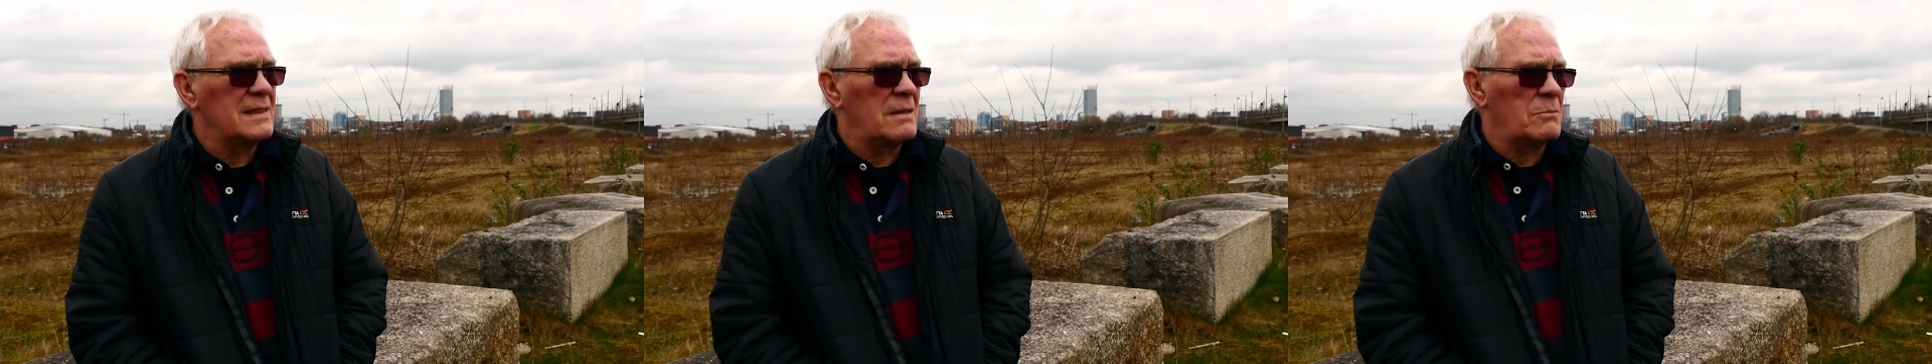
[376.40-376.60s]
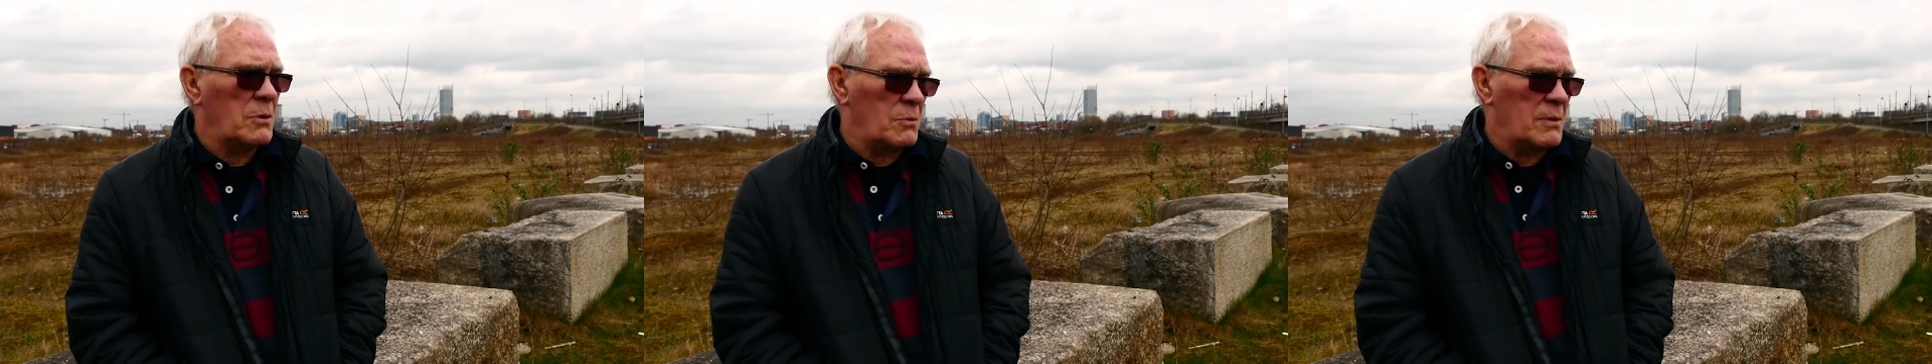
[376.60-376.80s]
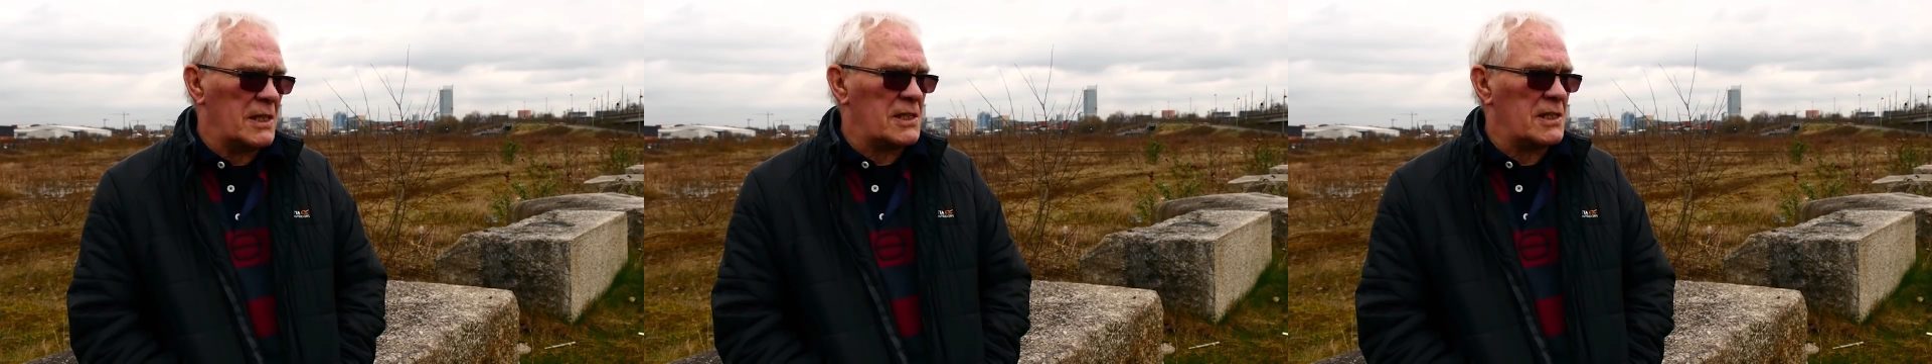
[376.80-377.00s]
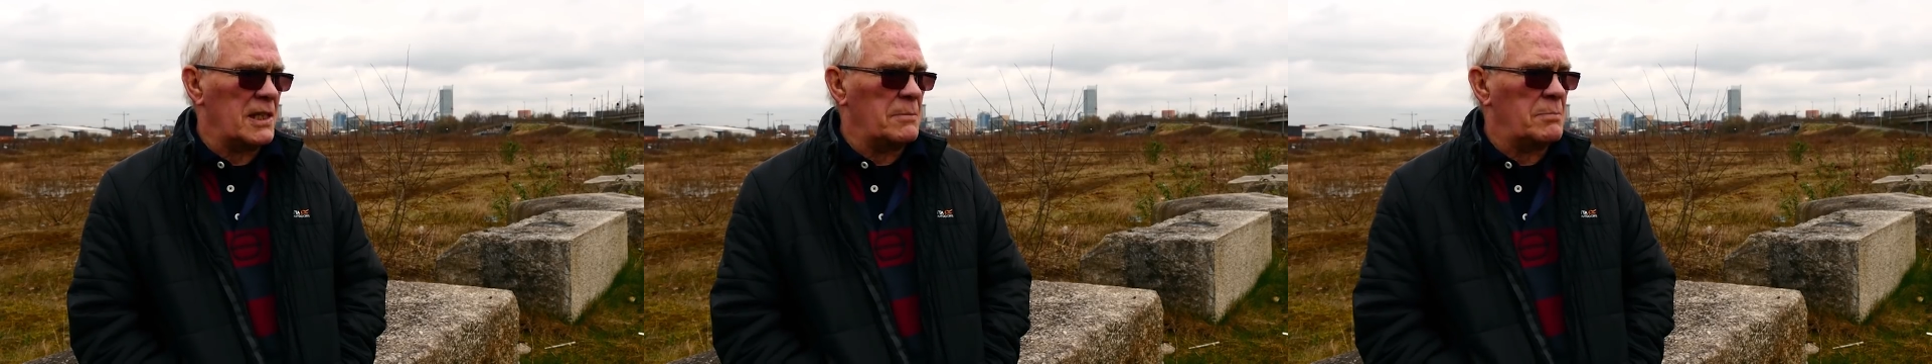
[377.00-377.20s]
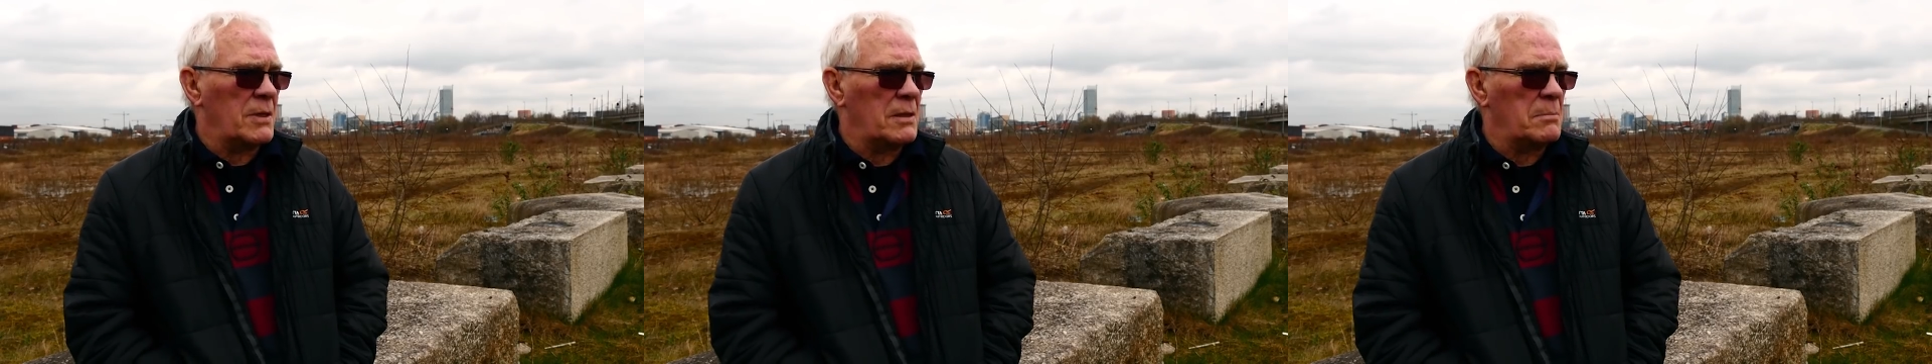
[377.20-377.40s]
And we went to
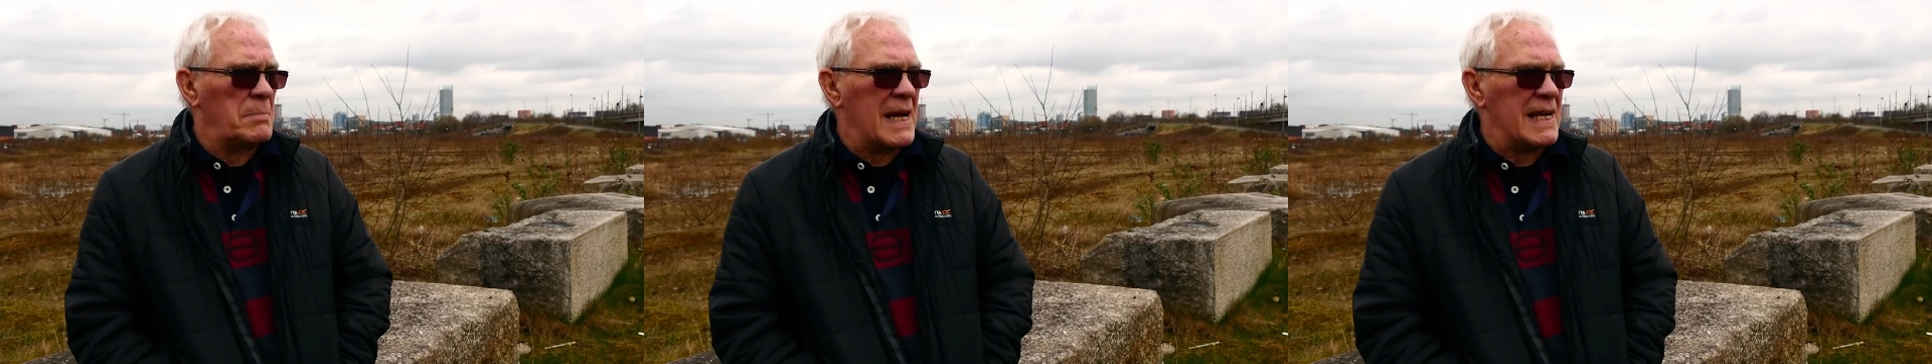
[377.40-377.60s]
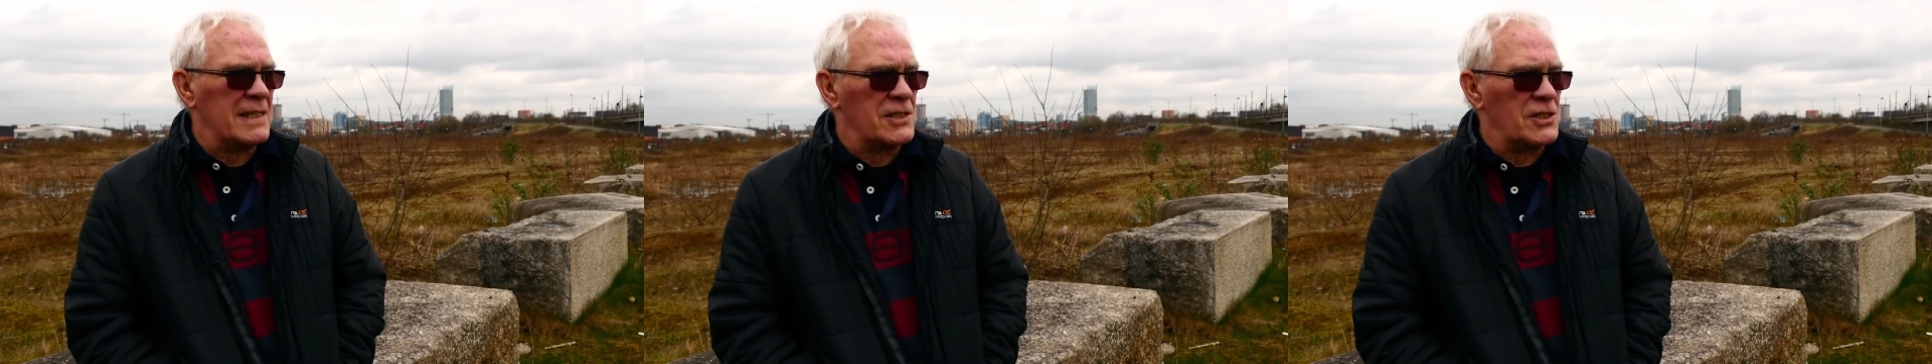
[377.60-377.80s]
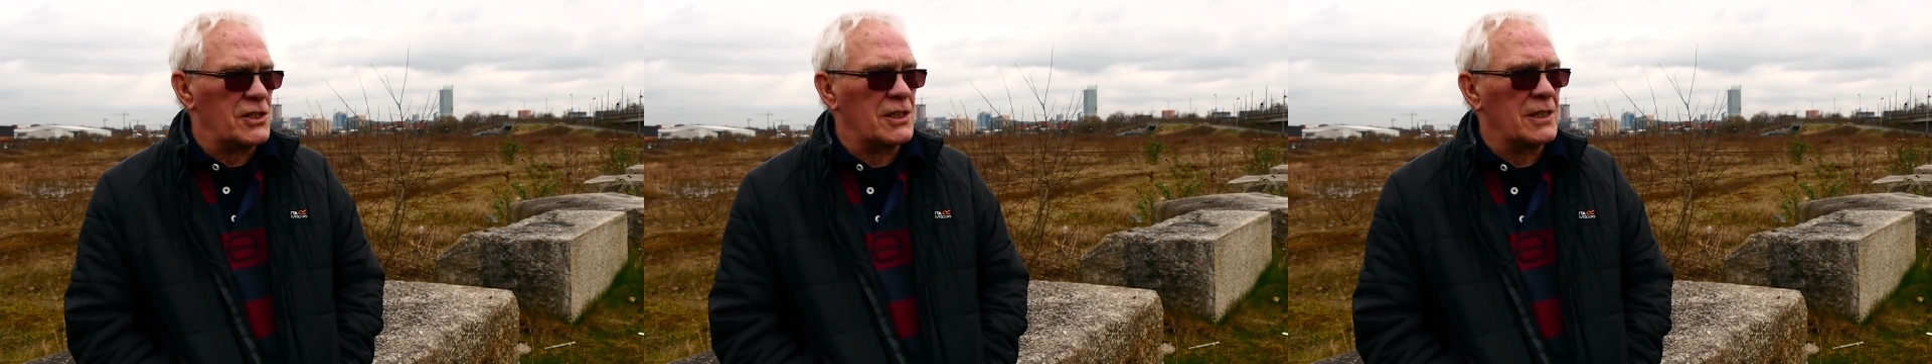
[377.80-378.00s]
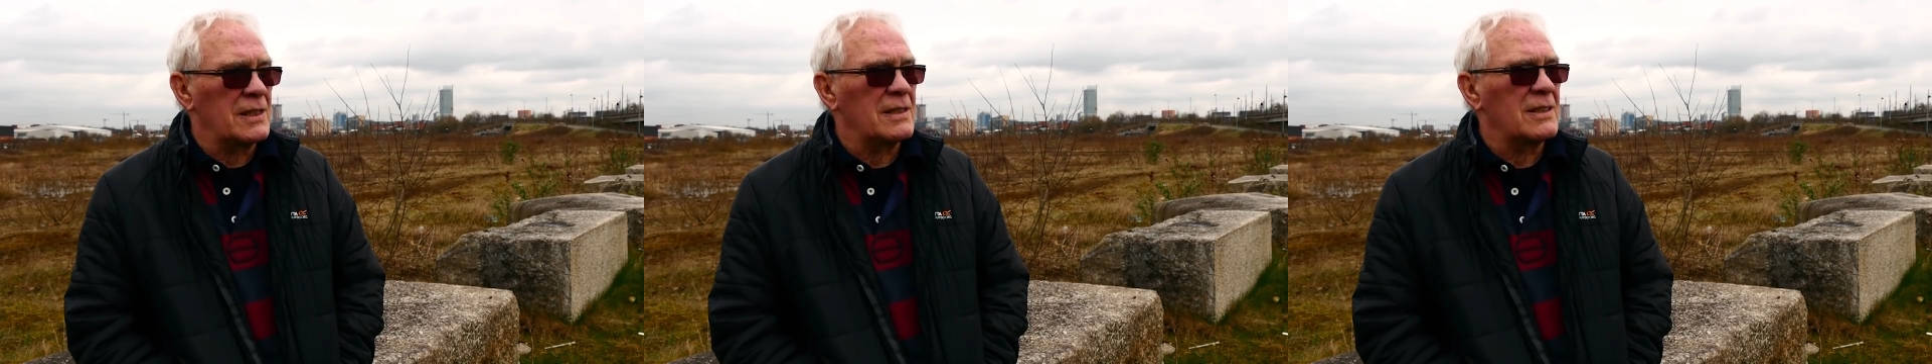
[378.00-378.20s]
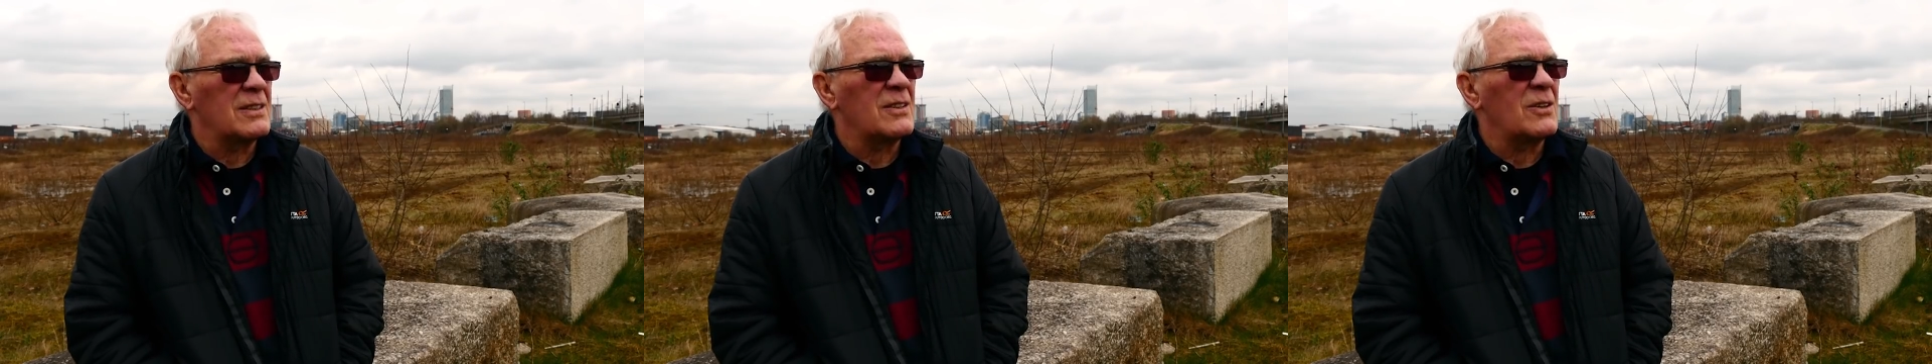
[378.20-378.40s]
sleep on a bench
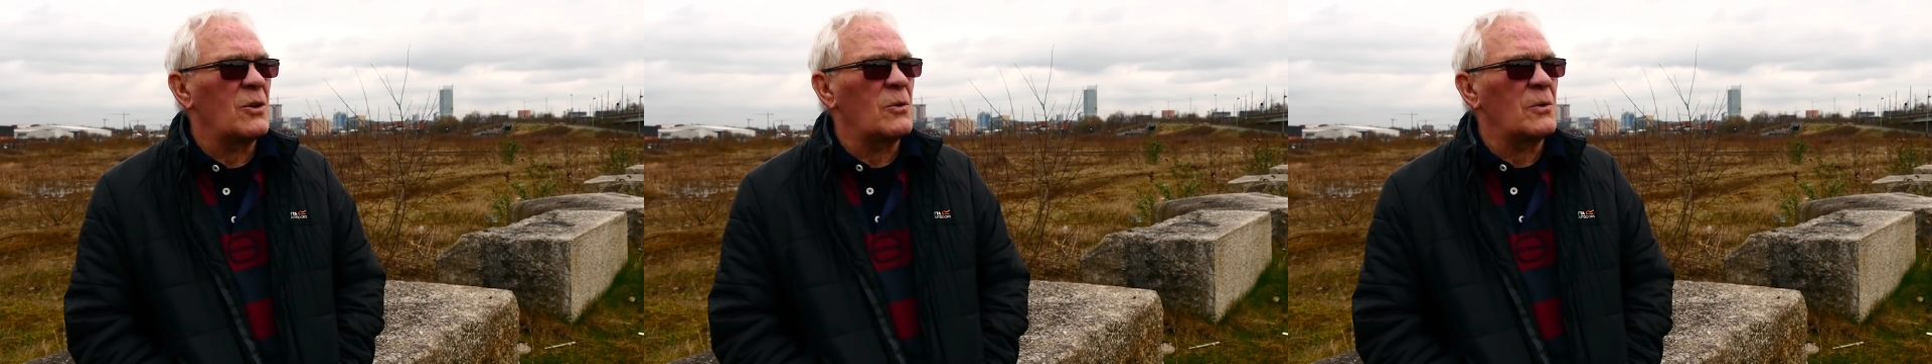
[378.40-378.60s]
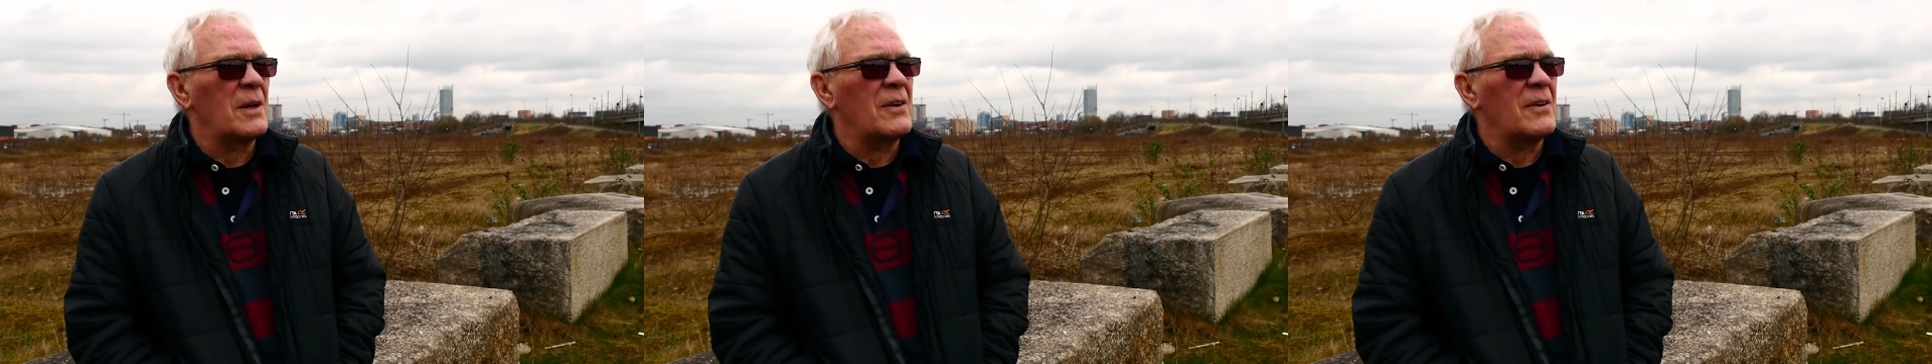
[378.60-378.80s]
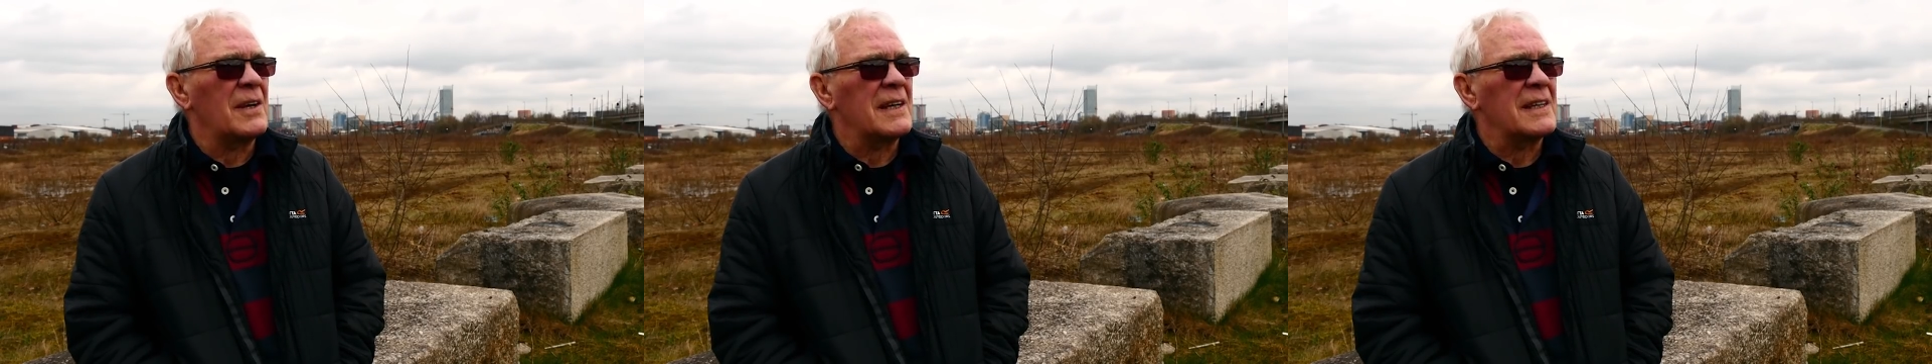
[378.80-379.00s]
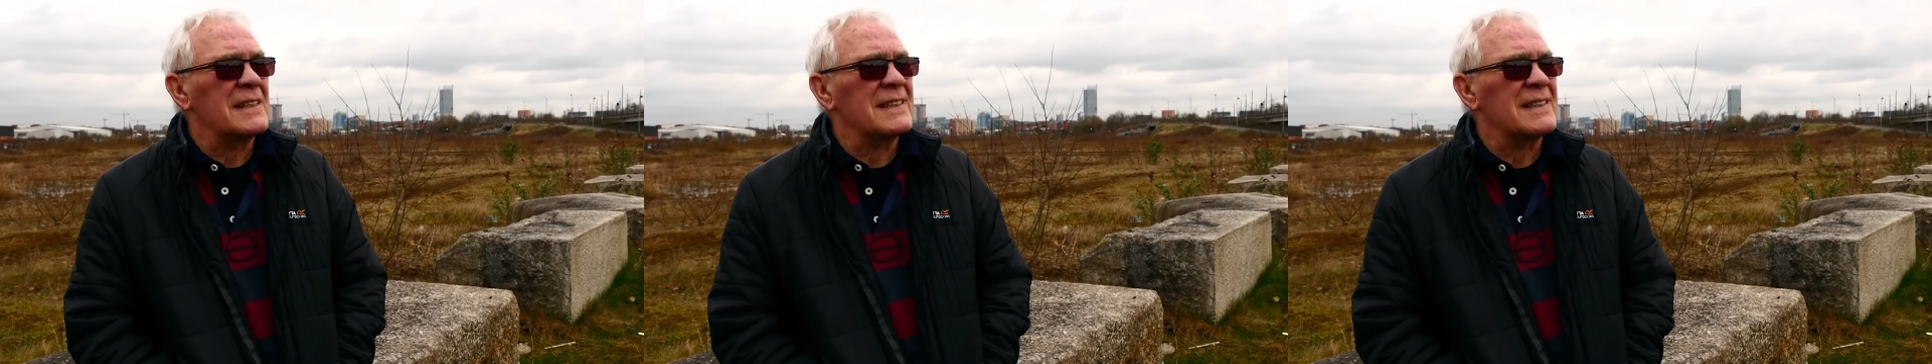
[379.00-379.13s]
all night.